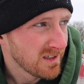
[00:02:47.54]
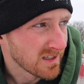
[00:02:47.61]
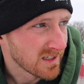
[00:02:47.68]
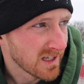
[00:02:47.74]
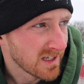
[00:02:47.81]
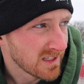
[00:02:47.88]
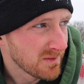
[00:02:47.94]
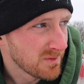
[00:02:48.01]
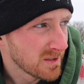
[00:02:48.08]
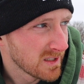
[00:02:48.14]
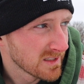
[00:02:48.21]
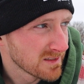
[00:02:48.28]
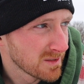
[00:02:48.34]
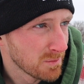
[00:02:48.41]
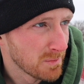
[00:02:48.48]
kind of give you
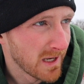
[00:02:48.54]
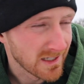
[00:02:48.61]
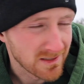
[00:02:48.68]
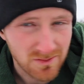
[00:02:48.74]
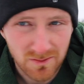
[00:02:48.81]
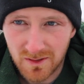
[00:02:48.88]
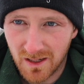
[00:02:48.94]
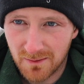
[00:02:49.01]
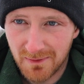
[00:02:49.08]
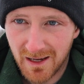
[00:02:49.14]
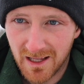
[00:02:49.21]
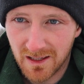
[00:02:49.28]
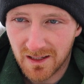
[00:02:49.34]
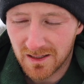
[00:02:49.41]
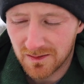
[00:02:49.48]
guys a little backstory on
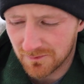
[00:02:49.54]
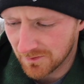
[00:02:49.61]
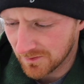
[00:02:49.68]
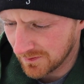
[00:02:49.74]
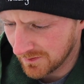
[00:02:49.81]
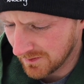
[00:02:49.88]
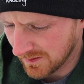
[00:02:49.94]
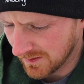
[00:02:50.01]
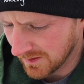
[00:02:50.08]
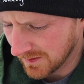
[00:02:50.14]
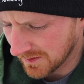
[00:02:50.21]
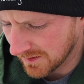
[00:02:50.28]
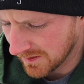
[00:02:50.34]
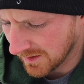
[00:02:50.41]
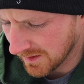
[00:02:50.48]
my life,
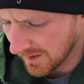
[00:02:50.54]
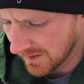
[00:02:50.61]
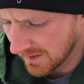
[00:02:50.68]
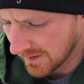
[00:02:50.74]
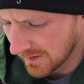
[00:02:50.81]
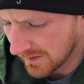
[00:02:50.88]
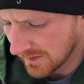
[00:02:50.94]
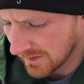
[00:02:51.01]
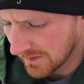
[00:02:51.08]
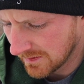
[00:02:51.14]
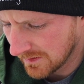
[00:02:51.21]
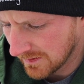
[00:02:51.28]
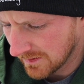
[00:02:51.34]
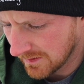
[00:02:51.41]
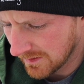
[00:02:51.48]
and
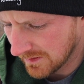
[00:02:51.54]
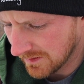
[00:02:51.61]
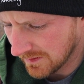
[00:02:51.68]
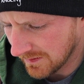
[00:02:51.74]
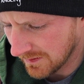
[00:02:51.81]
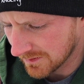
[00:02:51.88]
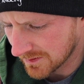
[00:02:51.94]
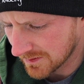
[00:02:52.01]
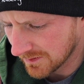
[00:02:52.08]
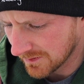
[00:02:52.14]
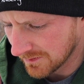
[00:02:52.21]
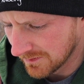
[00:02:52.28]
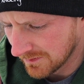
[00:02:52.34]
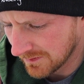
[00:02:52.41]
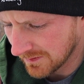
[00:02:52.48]

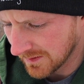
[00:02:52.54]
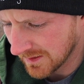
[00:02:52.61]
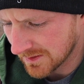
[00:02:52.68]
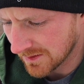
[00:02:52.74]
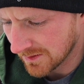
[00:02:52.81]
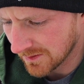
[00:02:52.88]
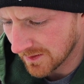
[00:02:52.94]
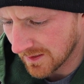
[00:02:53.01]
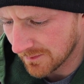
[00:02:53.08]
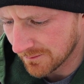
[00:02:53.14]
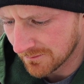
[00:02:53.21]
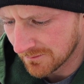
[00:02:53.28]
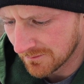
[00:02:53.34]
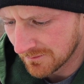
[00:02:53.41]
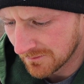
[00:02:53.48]
also let you know that
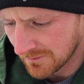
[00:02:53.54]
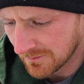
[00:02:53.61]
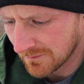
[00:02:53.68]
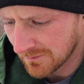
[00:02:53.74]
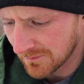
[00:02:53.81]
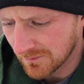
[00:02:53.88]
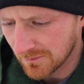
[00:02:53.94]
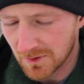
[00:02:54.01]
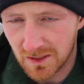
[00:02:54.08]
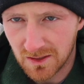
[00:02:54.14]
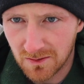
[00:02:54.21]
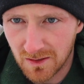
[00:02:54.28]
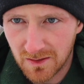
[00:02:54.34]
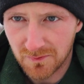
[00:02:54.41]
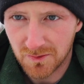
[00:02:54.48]
I'm really
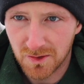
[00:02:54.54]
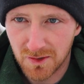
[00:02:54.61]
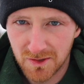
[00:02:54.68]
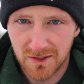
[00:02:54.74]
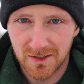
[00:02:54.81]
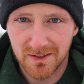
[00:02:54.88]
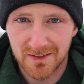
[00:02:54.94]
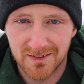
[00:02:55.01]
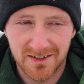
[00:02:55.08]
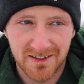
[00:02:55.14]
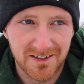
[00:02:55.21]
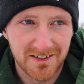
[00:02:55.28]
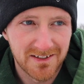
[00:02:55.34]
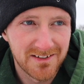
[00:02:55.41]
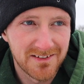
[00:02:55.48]
grateful
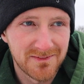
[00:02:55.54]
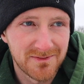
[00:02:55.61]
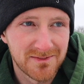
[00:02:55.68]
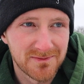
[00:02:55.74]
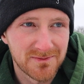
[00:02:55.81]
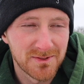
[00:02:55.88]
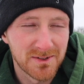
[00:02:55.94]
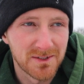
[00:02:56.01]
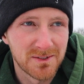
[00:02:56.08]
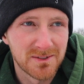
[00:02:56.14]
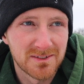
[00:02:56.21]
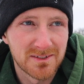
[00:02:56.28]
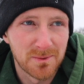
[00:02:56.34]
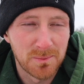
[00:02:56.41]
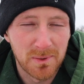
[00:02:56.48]
for
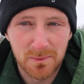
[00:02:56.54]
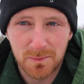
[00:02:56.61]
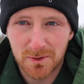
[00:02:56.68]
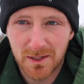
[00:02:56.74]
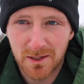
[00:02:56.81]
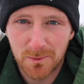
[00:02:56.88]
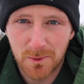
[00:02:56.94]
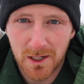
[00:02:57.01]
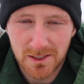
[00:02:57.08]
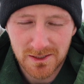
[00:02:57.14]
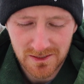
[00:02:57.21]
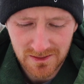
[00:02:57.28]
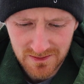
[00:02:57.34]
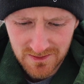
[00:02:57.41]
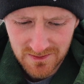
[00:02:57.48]
some people that watch
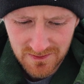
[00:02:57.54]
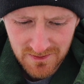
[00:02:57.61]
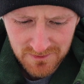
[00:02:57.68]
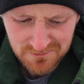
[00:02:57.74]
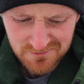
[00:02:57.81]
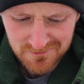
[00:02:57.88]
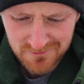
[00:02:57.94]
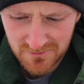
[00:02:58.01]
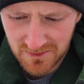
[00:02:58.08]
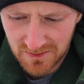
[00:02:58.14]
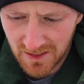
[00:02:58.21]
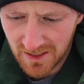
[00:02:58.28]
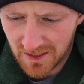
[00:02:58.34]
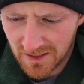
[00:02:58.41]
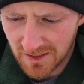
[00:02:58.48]
this
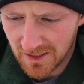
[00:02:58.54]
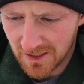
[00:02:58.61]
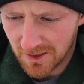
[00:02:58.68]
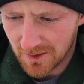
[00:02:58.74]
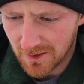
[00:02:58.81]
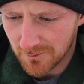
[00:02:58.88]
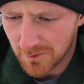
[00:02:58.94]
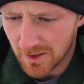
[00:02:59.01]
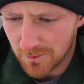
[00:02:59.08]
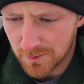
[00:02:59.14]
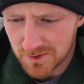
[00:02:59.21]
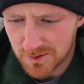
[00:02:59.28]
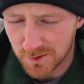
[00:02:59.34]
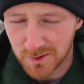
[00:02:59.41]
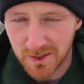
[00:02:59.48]
day in and day out every
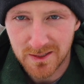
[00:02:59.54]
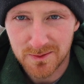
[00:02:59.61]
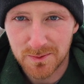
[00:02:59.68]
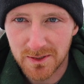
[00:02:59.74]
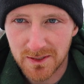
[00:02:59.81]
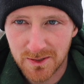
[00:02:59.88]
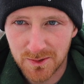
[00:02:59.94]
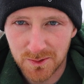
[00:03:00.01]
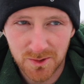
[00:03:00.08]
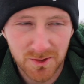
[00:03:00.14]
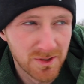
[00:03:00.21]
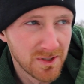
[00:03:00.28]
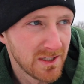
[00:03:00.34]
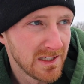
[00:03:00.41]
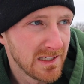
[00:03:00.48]
episode. That's pretty cool.